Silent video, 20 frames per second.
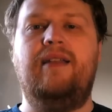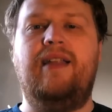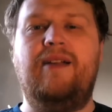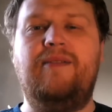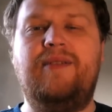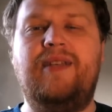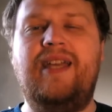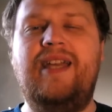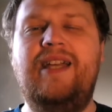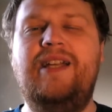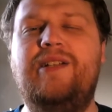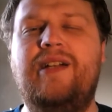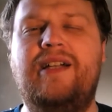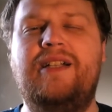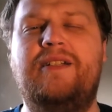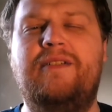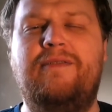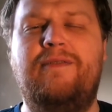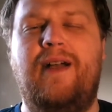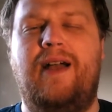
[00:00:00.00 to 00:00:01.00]
Now,
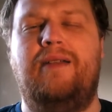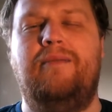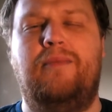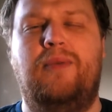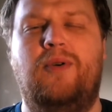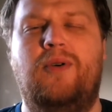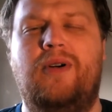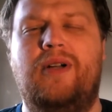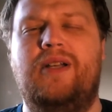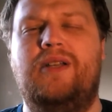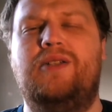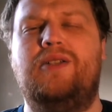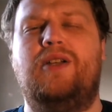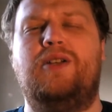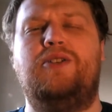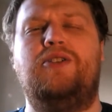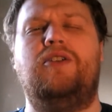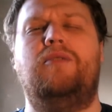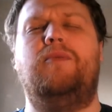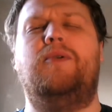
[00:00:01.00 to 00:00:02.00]
TJ's fanboys
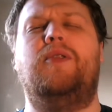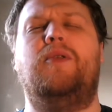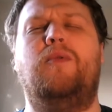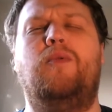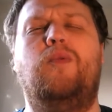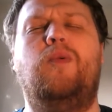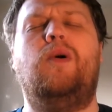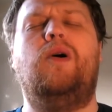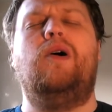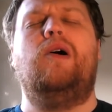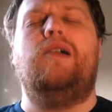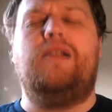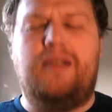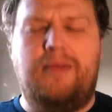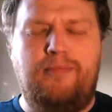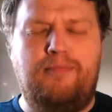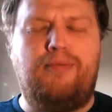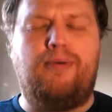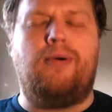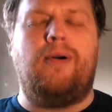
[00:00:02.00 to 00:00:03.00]
are some of the
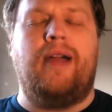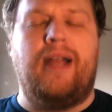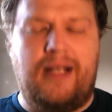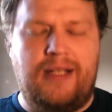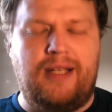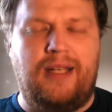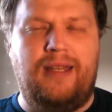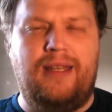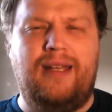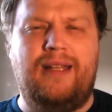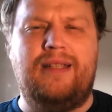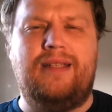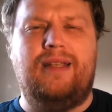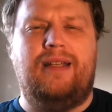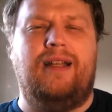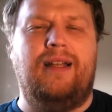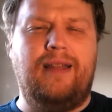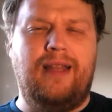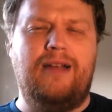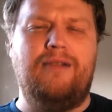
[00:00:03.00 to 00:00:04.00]
worst pricks on the
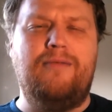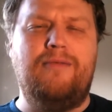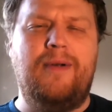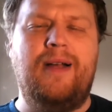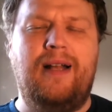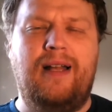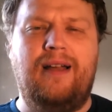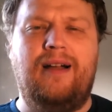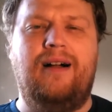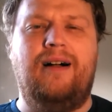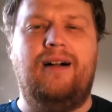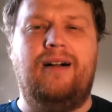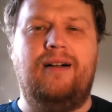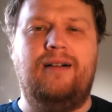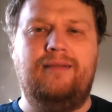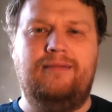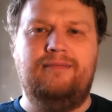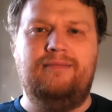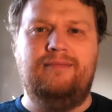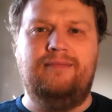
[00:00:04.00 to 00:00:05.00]
internet. They really are.
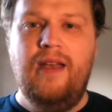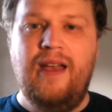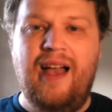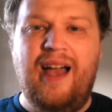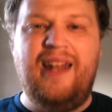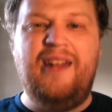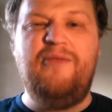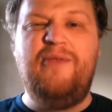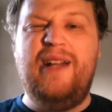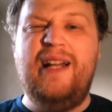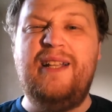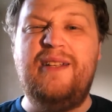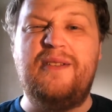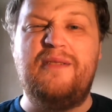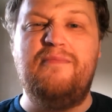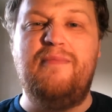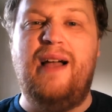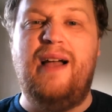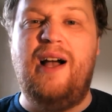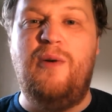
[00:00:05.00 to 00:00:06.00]
And it really
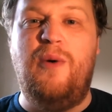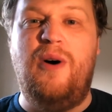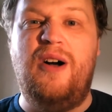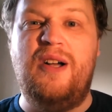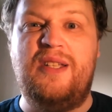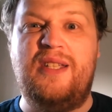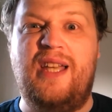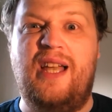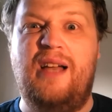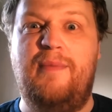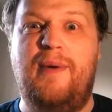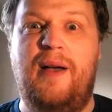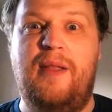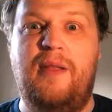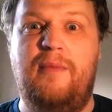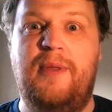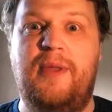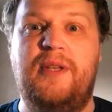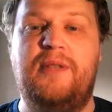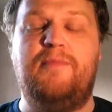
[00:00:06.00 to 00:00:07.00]
doesn't matter what I say about
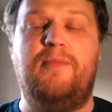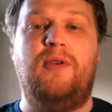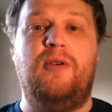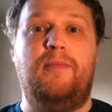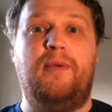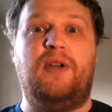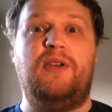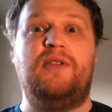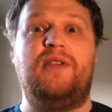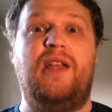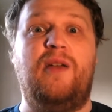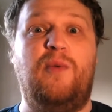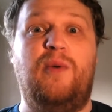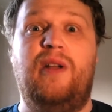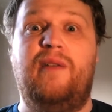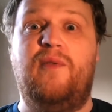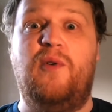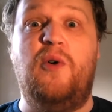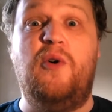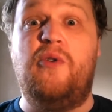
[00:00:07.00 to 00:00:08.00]
them at this point because they will
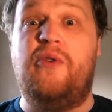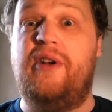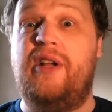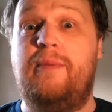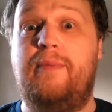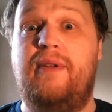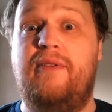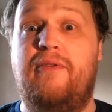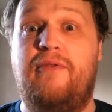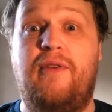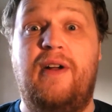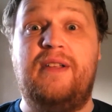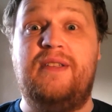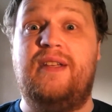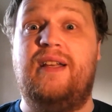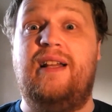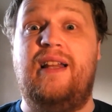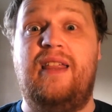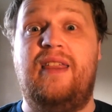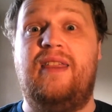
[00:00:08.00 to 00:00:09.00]
have already been
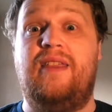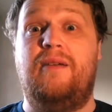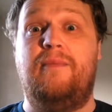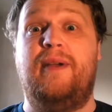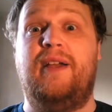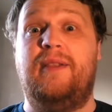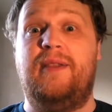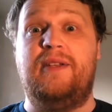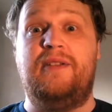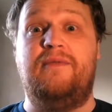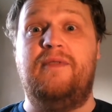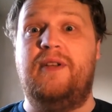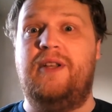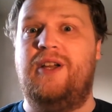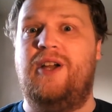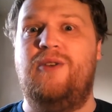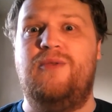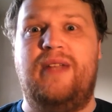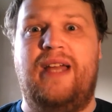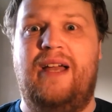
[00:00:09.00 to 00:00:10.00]
frantically thumbing this
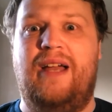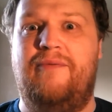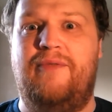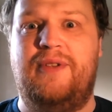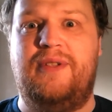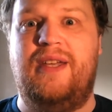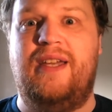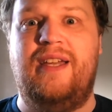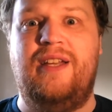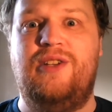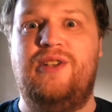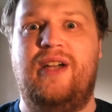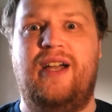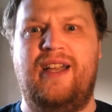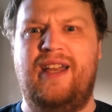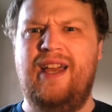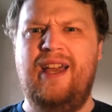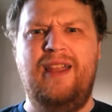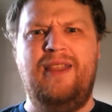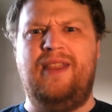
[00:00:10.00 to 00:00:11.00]
video down for
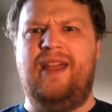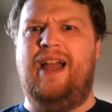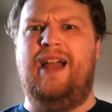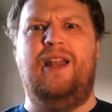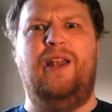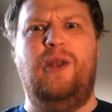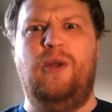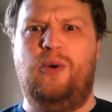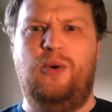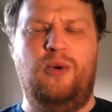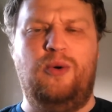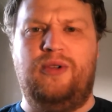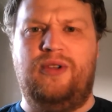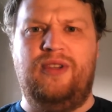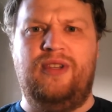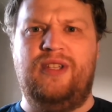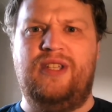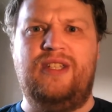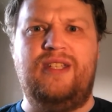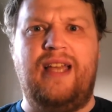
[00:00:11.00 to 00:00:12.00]
TJ, their lord
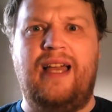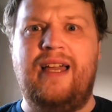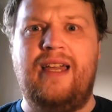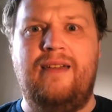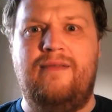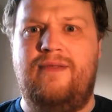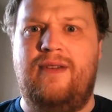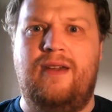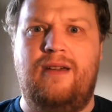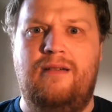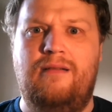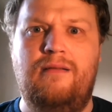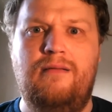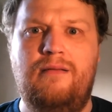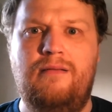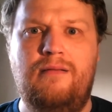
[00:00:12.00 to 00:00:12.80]
and saviour.